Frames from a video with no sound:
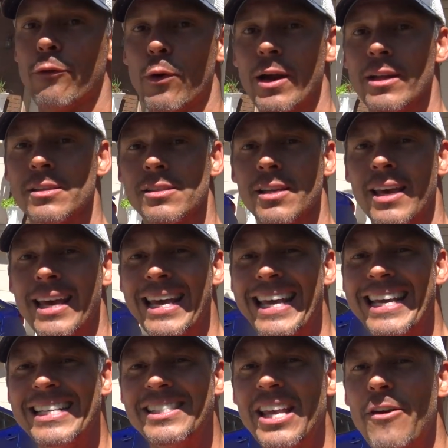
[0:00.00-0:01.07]
friends,
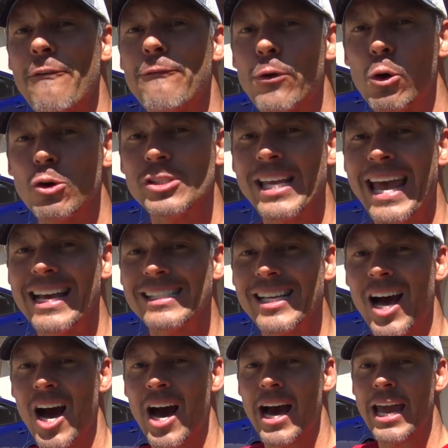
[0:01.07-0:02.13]
is the first
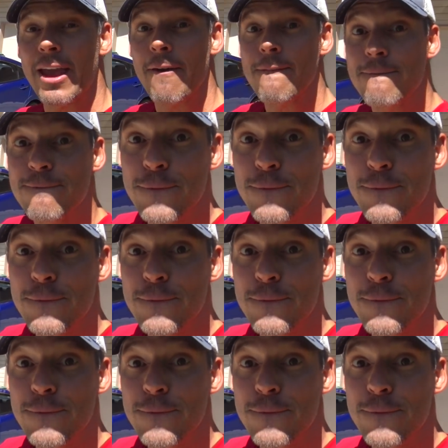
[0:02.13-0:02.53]
Si